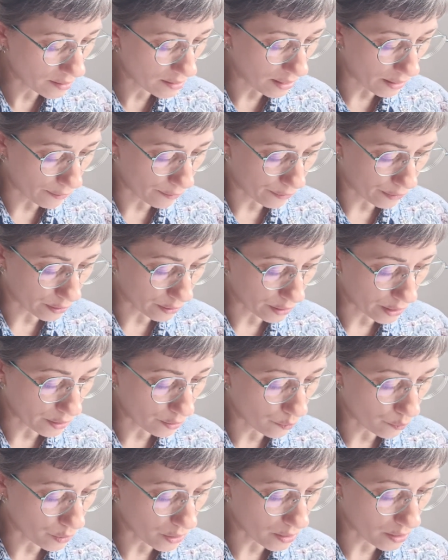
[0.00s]

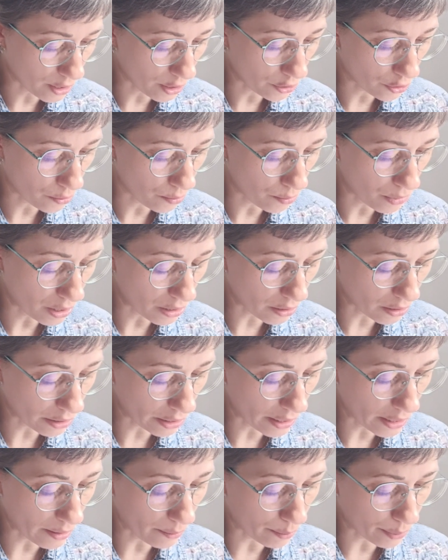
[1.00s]
suffering was not
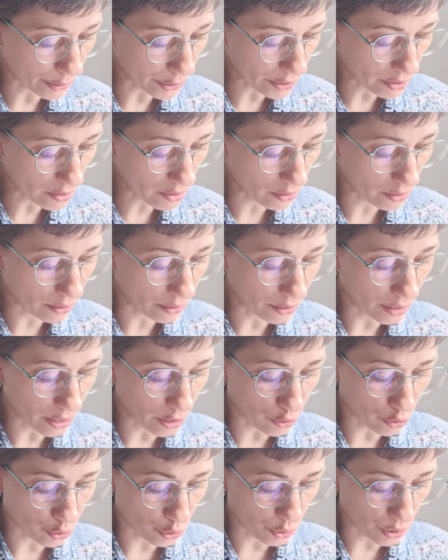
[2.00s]
merely a personal
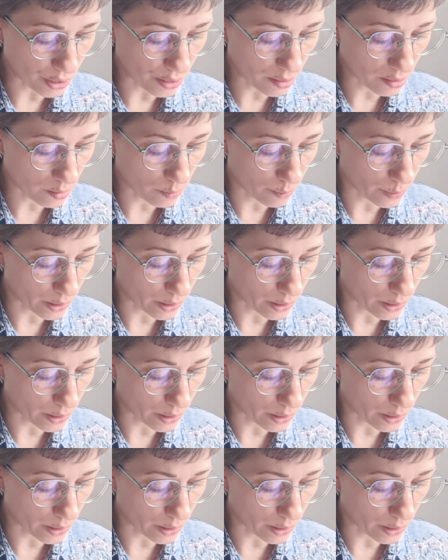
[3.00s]
interest,